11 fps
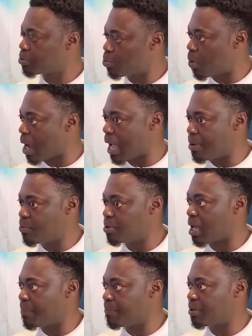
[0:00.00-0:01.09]
So why would
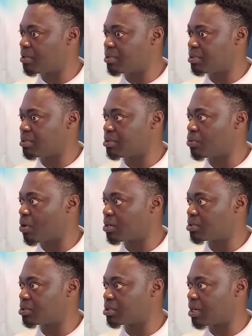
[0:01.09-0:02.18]
I be the one
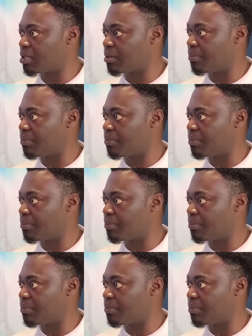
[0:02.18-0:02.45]
to take the